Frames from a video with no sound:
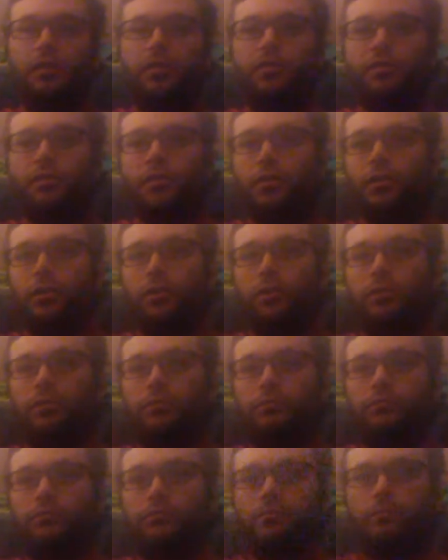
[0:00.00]

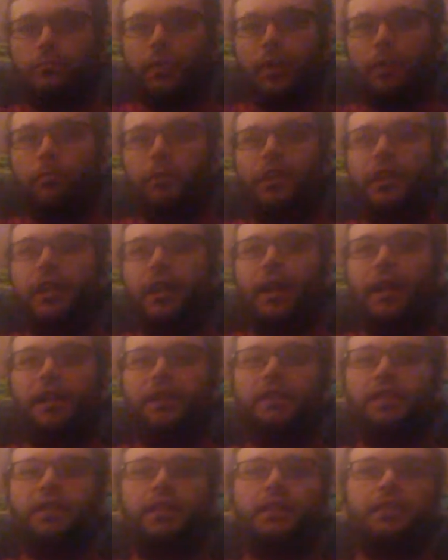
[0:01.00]
so let me
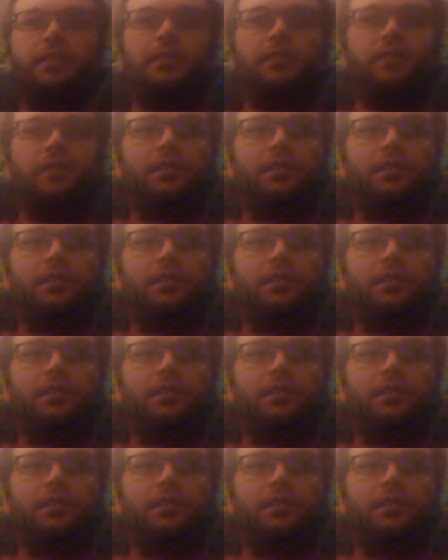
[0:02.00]
kind of